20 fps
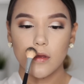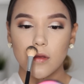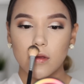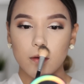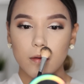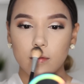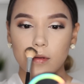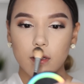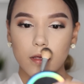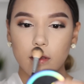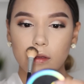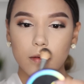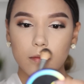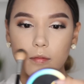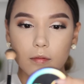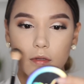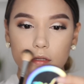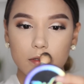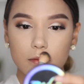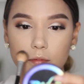my
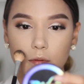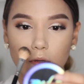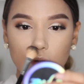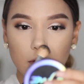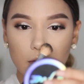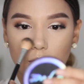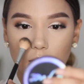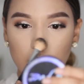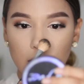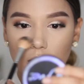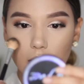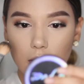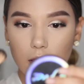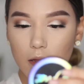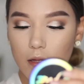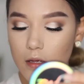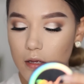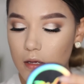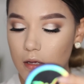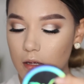cupid's bow, and
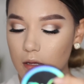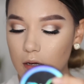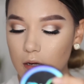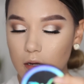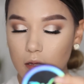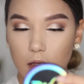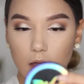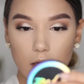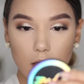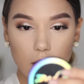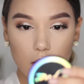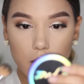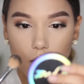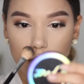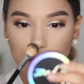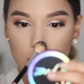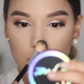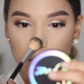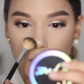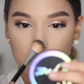then
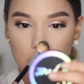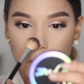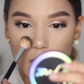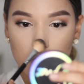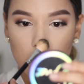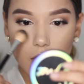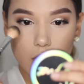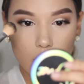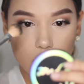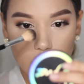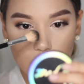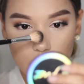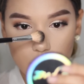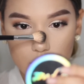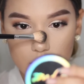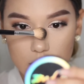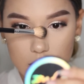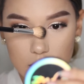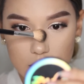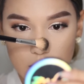my
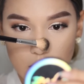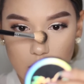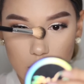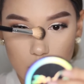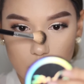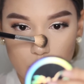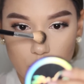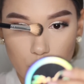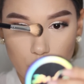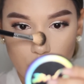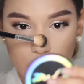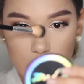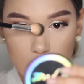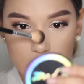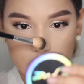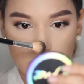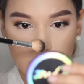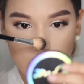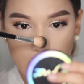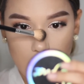nose, down the bridge
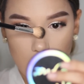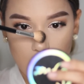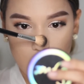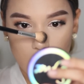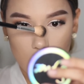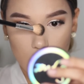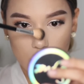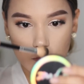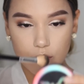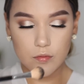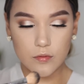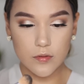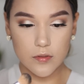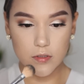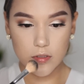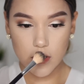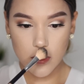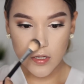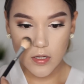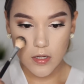of my nose,